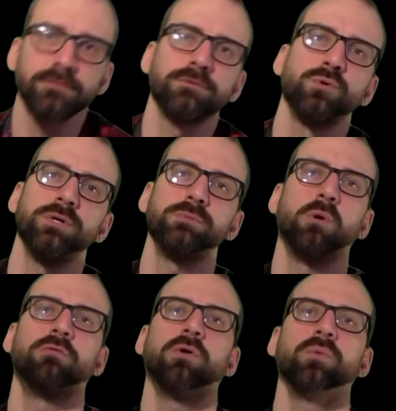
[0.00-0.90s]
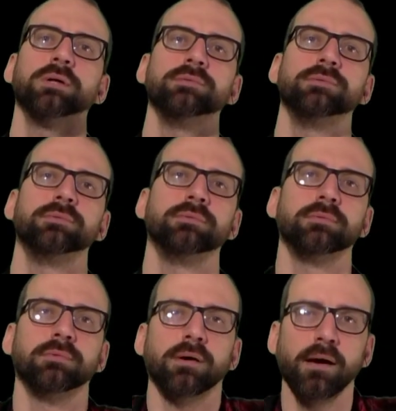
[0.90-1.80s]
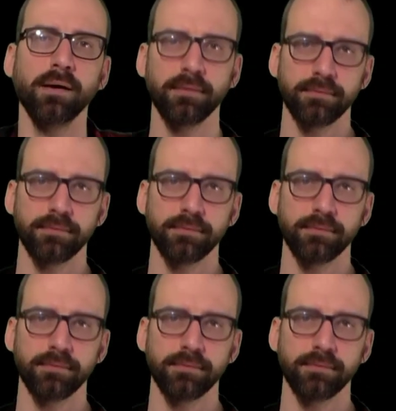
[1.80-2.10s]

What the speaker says: of who this mofo is. Huh?